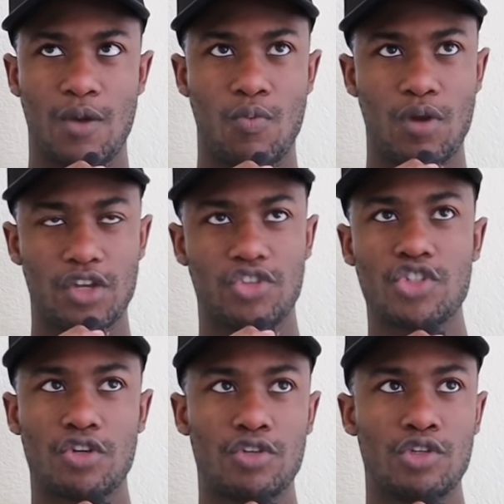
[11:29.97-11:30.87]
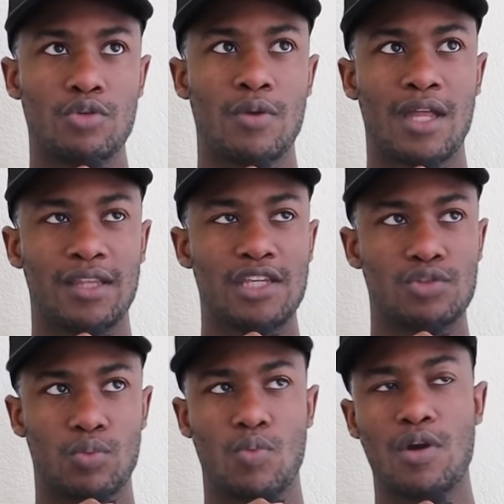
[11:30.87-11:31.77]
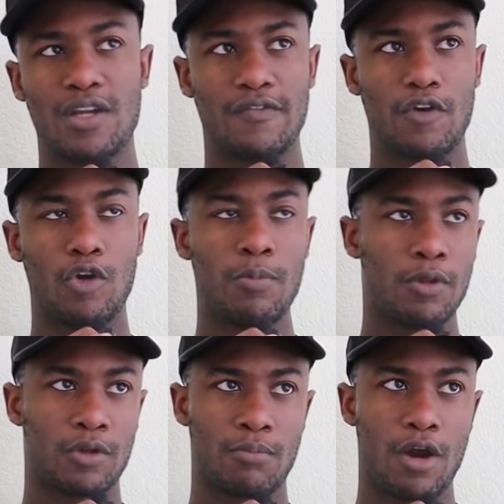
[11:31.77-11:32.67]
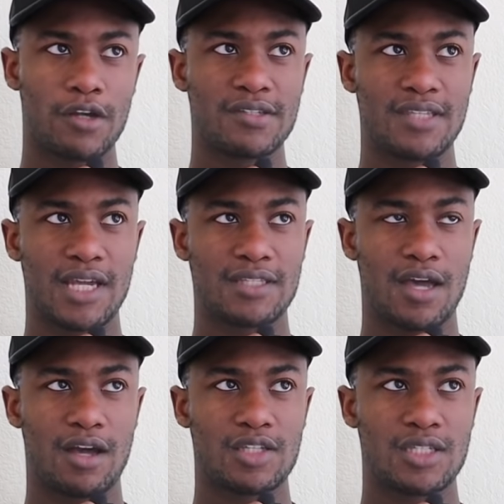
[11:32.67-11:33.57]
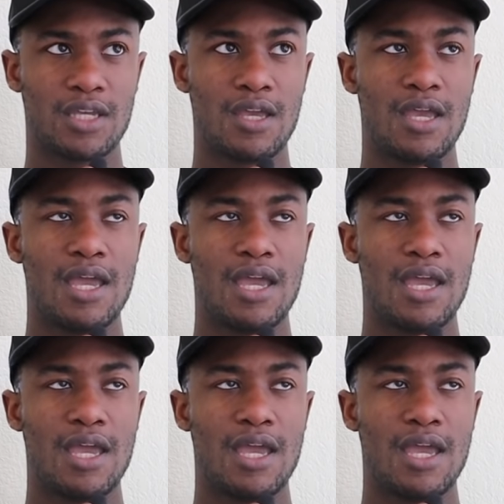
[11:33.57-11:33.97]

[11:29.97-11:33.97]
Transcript: I want to show you at least one of Opal or Mark's TikToks,